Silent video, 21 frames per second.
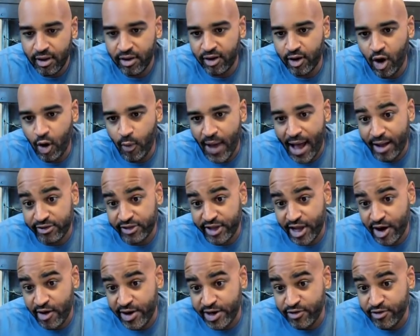go out
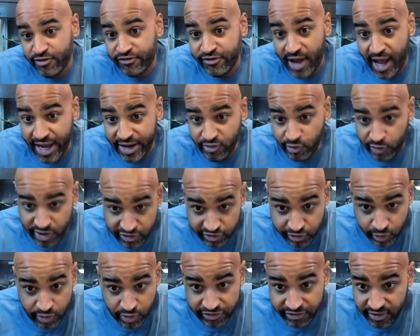there and you find
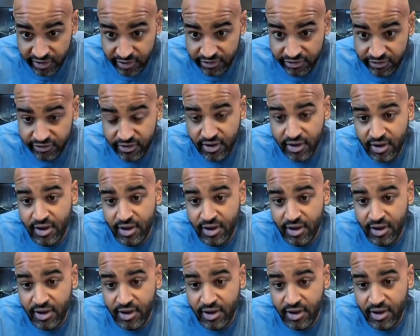resources